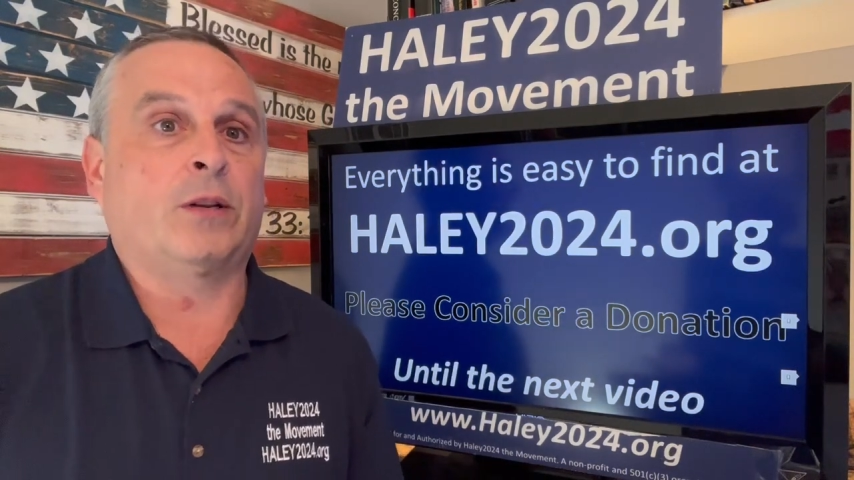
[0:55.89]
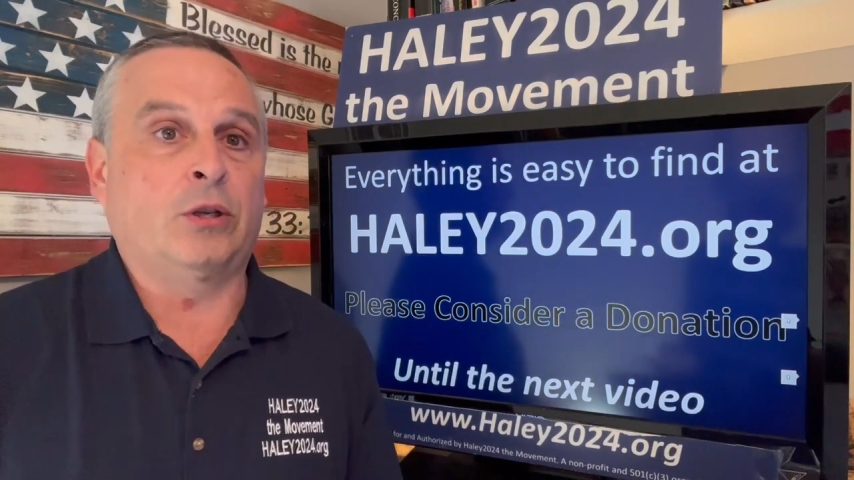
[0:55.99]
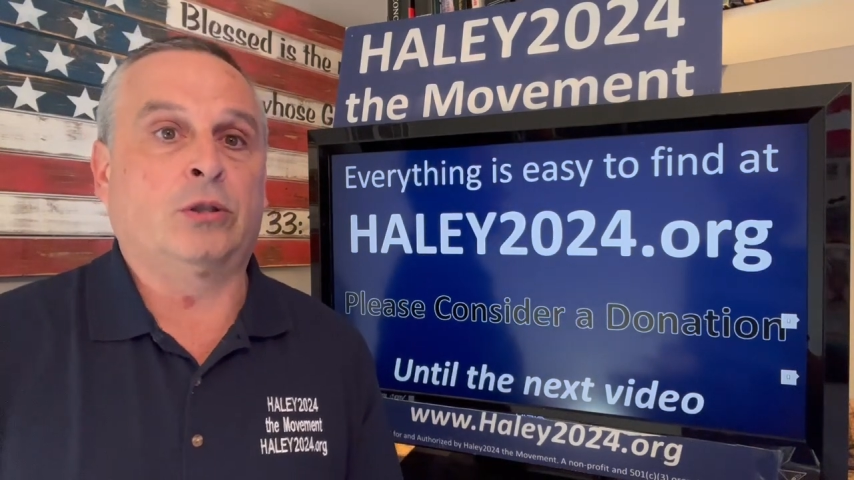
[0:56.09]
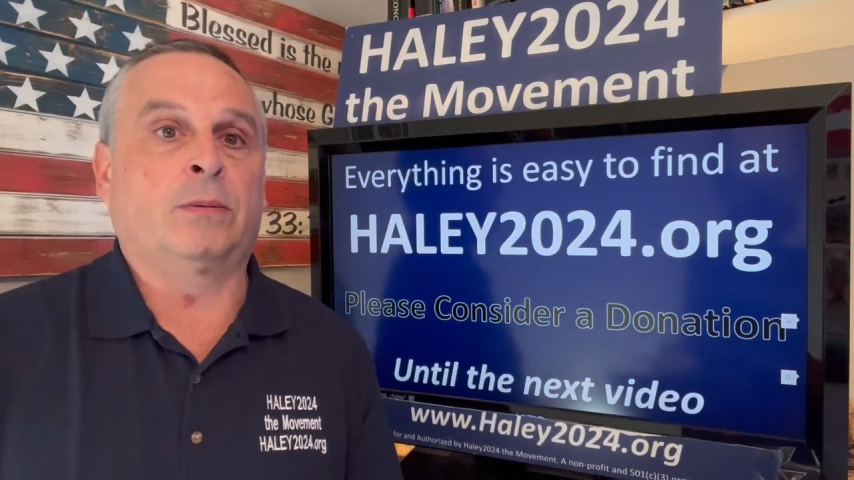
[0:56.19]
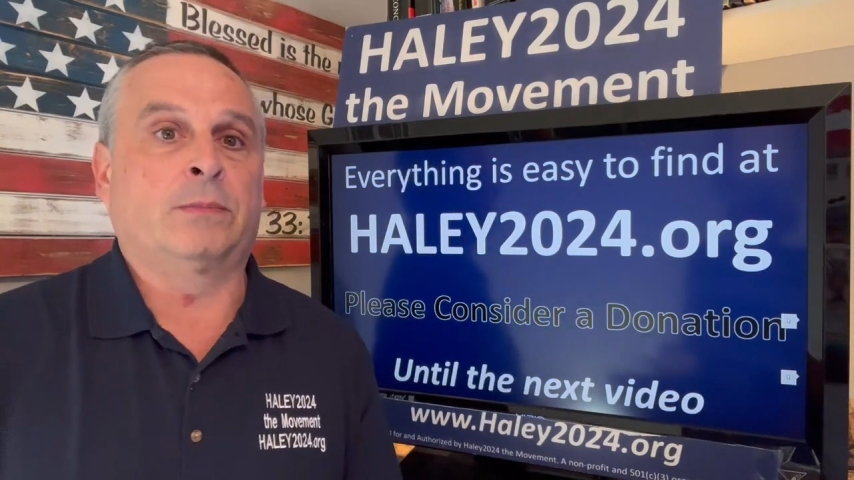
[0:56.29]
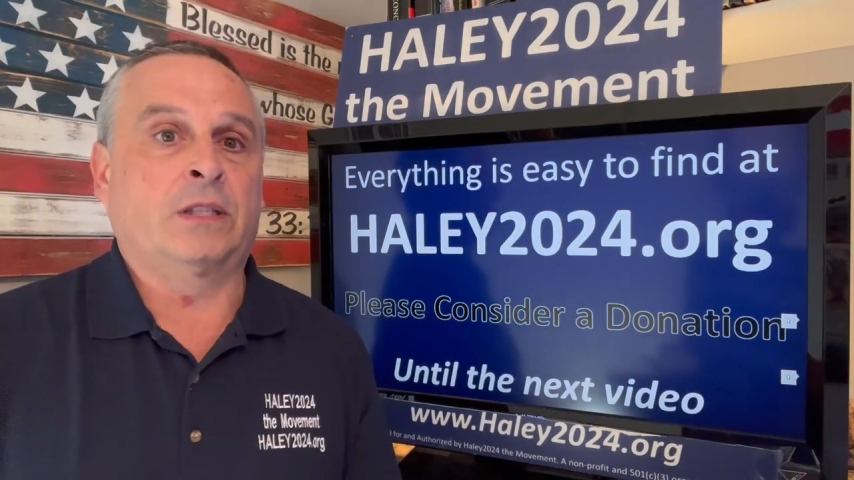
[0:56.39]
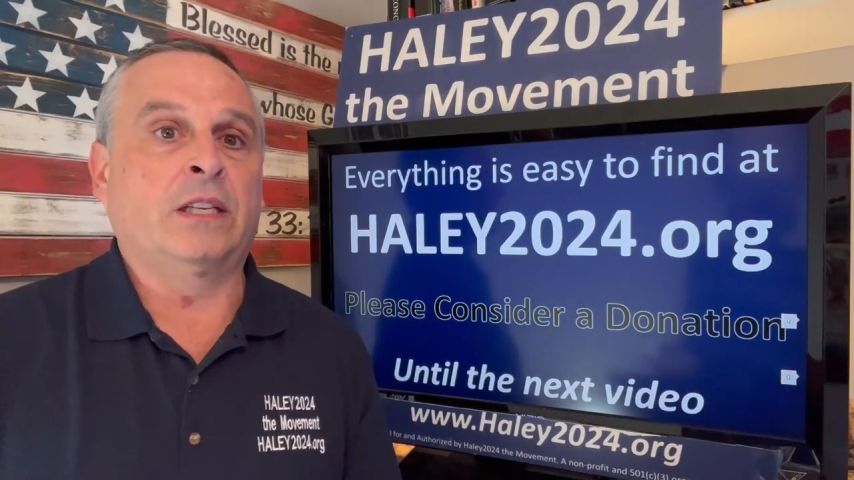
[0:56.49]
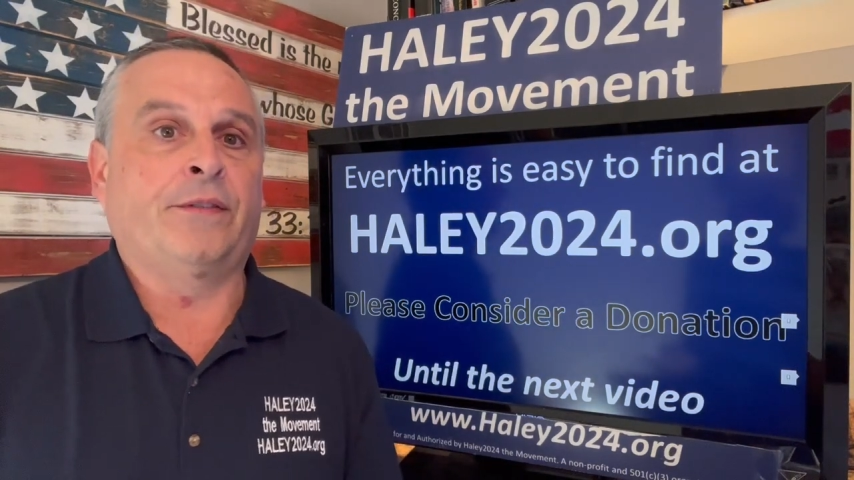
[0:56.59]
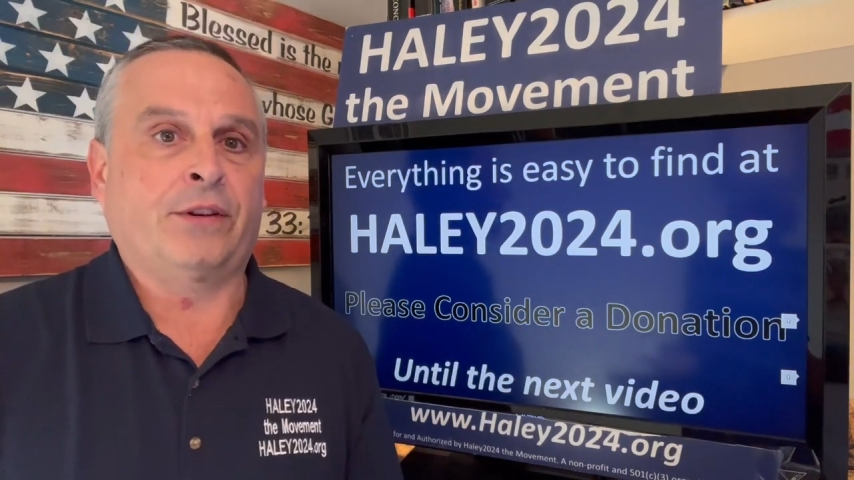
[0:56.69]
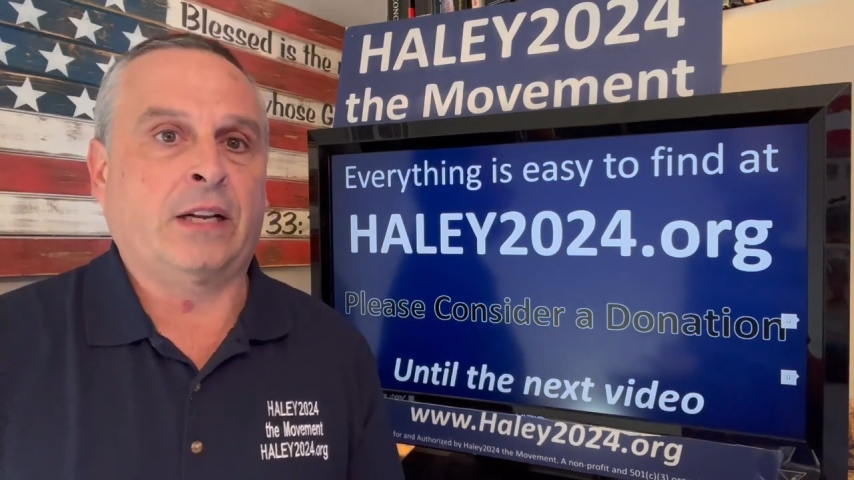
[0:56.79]
do some
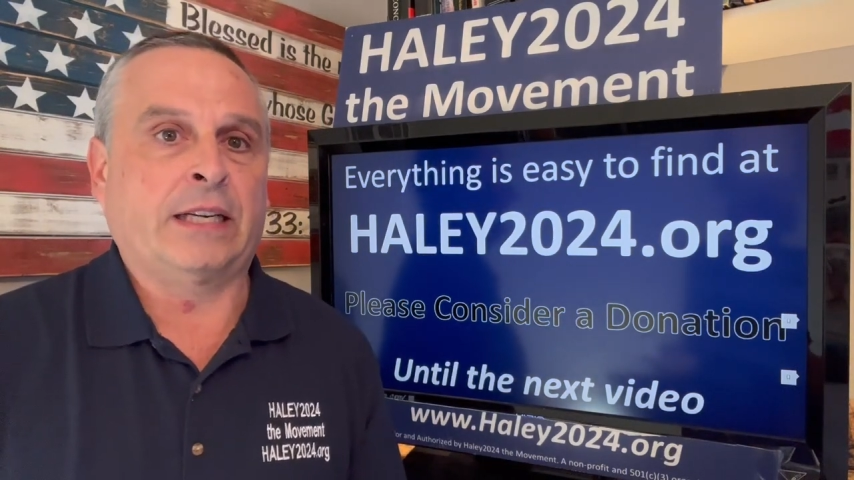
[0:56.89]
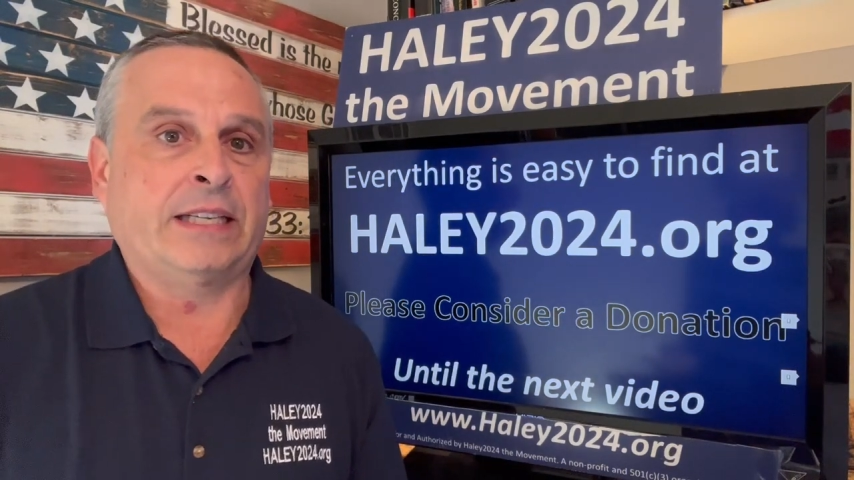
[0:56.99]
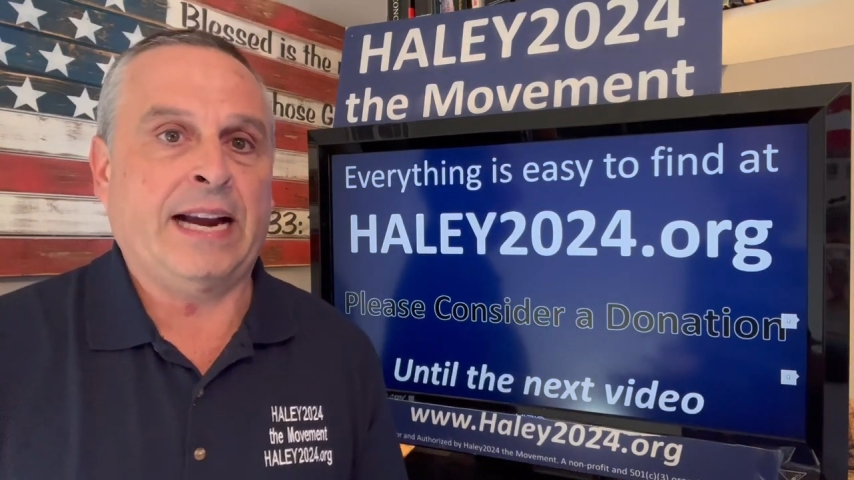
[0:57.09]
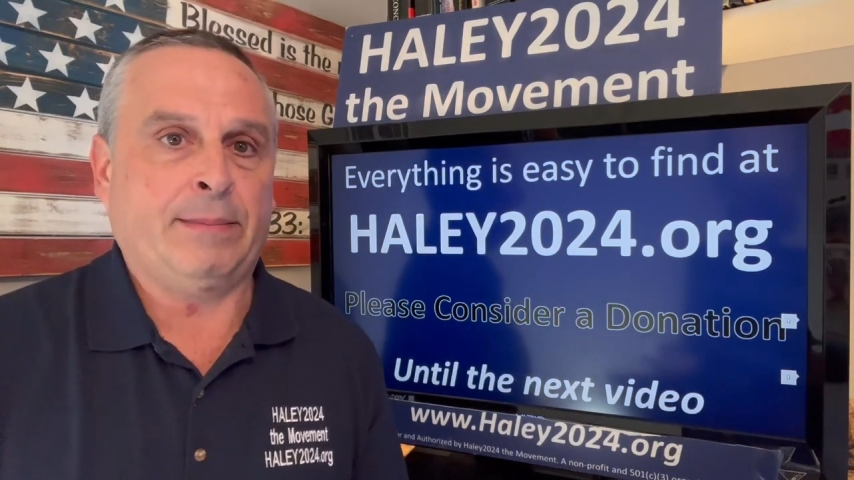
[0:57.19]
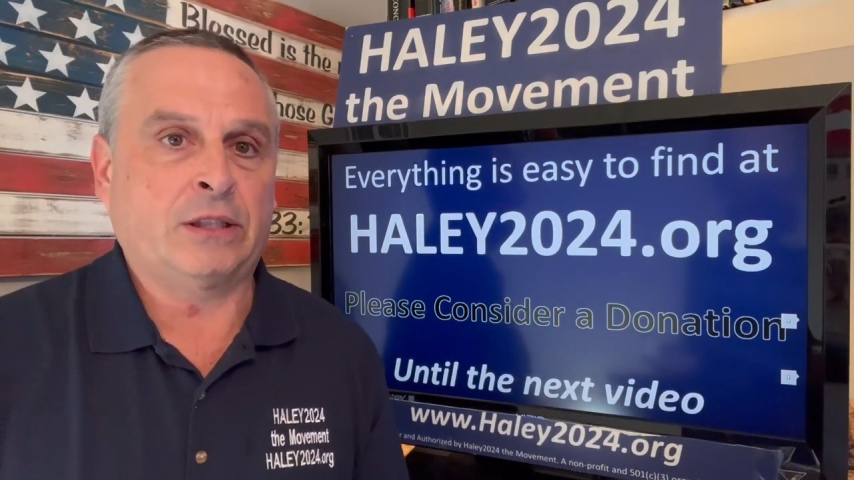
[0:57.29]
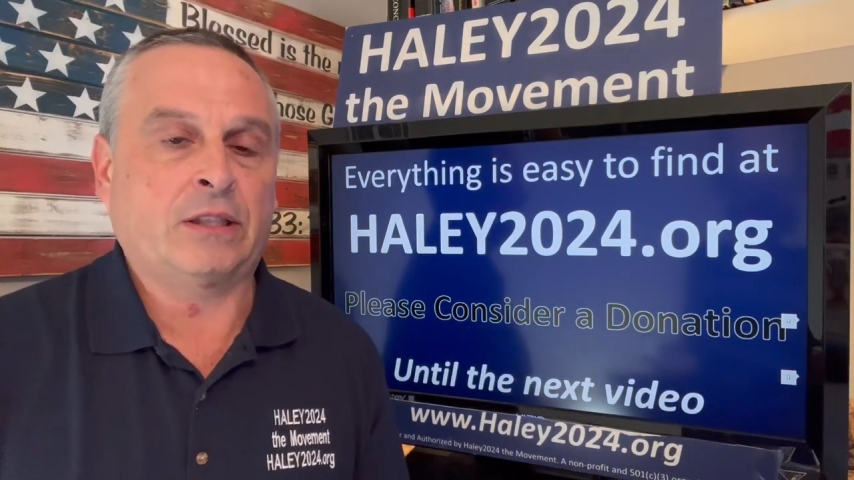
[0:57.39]
significantly damaged